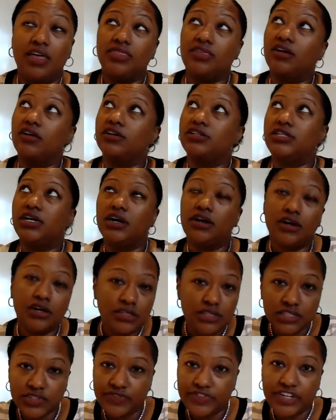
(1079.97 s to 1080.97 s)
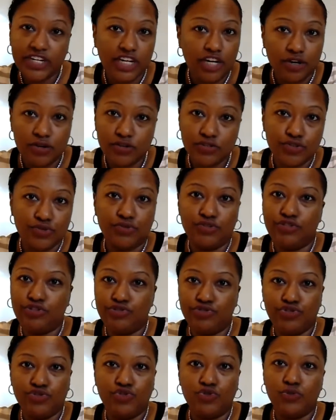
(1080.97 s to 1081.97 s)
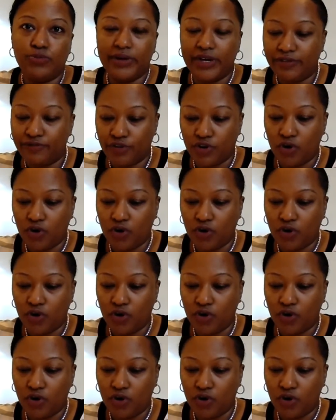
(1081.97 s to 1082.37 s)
There are tons of videos on YouTube in